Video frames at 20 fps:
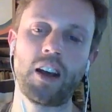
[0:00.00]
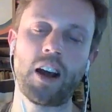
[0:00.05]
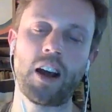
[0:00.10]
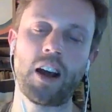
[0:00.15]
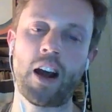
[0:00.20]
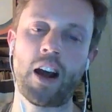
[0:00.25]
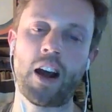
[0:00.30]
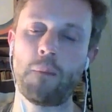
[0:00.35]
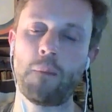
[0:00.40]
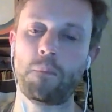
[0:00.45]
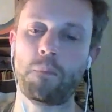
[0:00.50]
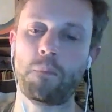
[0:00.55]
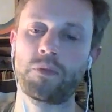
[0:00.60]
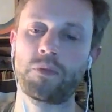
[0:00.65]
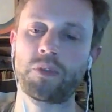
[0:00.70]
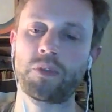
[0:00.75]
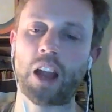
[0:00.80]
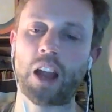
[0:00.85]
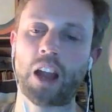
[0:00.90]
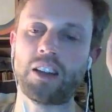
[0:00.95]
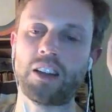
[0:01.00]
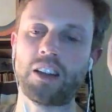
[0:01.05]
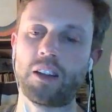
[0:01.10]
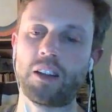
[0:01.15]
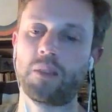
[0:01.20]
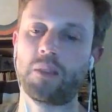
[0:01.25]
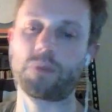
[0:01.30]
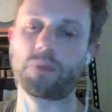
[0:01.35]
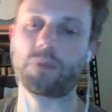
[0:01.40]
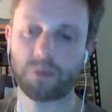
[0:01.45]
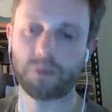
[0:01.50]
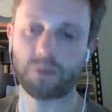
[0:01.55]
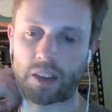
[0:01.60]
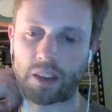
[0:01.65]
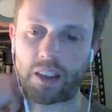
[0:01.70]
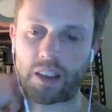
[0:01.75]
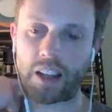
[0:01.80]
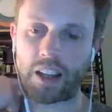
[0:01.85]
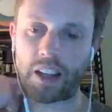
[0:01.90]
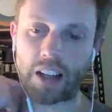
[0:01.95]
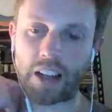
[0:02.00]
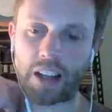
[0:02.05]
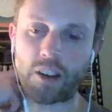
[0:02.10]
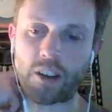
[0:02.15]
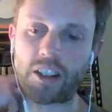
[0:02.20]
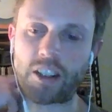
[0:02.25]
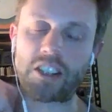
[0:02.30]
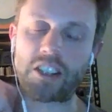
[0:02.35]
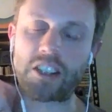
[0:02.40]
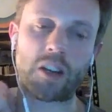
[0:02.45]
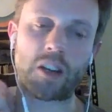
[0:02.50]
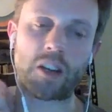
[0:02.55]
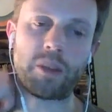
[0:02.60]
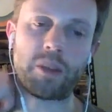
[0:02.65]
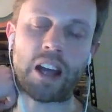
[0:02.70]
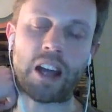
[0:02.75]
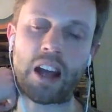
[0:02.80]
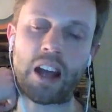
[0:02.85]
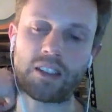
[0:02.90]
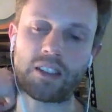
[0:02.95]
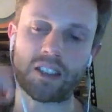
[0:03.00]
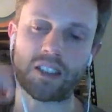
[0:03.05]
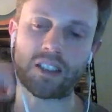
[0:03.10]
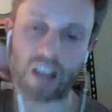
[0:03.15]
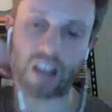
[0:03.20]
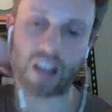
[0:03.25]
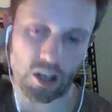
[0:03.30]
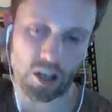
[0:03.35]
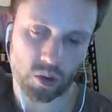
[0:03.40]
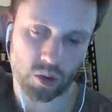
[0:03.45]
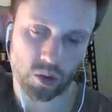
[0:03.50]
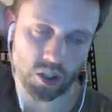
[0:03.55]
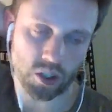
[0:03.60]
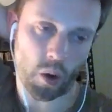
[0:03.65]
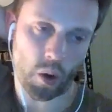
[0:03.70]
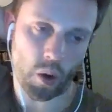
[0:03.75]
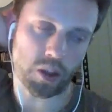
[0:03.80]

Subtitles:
Right? Like, I don't think he's going to be that disastrous.